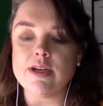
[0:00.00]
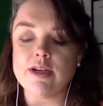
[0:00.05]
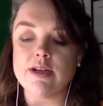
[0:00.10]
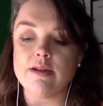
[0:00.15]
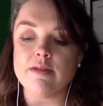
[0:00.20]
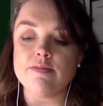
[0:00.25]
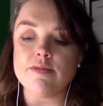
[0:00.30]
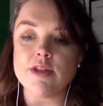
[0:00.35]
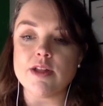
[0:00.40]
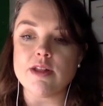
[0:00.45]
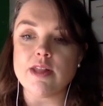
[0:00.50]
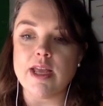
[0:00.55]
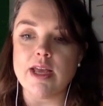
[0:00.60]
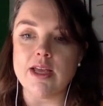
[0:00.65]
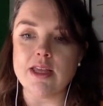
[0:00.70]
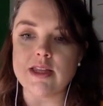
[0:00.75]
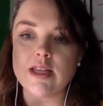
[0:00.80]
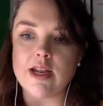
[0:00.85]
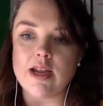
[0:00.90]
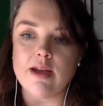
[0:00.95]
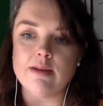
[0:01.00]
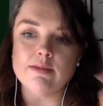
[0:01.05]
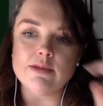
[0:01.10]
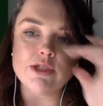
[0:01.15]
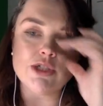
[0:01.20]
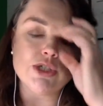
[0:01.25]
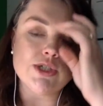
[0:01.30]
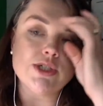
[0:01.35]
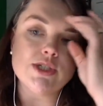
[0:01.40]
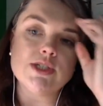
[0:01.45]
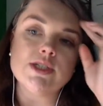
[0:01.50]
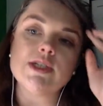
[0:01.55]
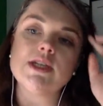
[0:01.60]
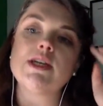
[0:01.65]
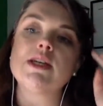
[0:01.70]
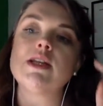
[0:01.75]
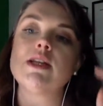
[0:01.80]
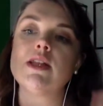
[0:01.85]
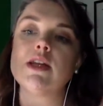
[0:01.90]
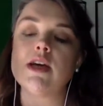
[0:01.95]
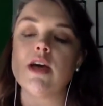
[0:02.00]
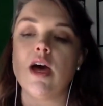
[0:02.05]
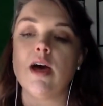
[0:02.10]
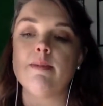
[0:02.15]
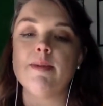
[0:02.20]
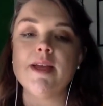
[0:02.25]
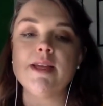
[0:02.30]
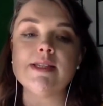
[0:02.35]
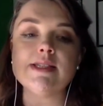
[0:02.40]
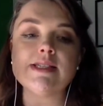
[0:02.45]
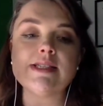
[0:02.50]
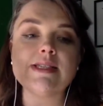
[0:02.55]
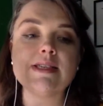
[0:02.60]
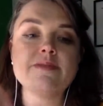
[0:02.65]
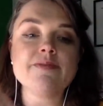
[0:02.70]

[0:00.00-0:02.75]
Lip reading: the link that I'm sticking in the comments.